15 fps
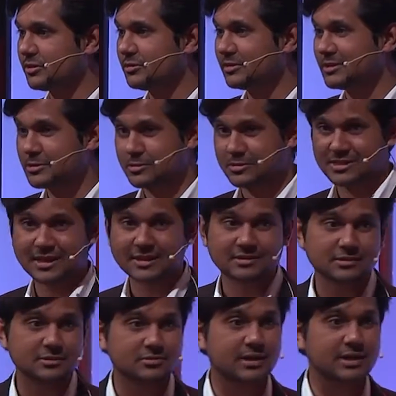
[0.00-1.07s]
to the society,
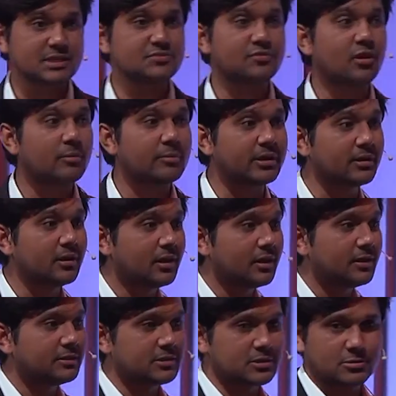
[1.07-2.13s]
transforming
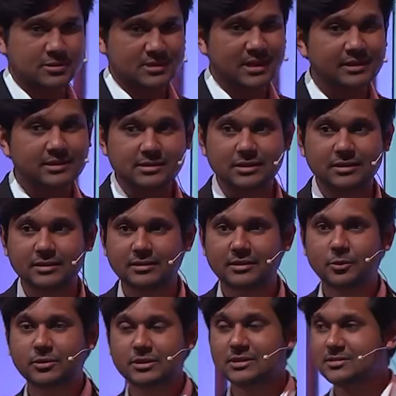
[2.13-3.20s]
the society you
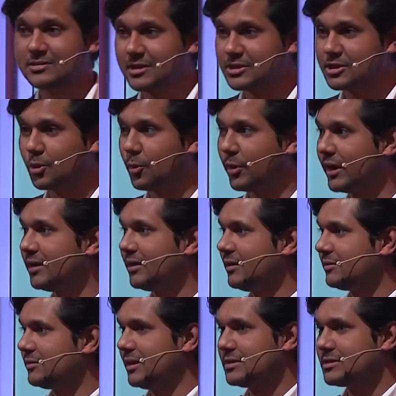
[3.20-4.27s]
know, in such a way
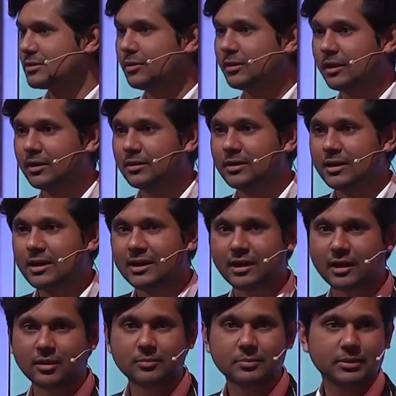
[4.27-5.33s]
that's going to
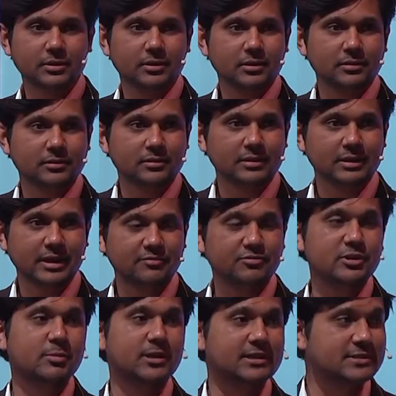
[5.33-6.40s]
help
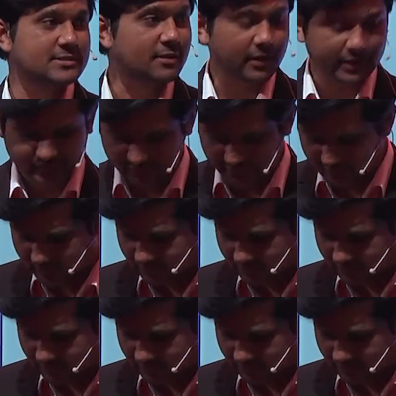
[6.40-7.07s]
everybody's life.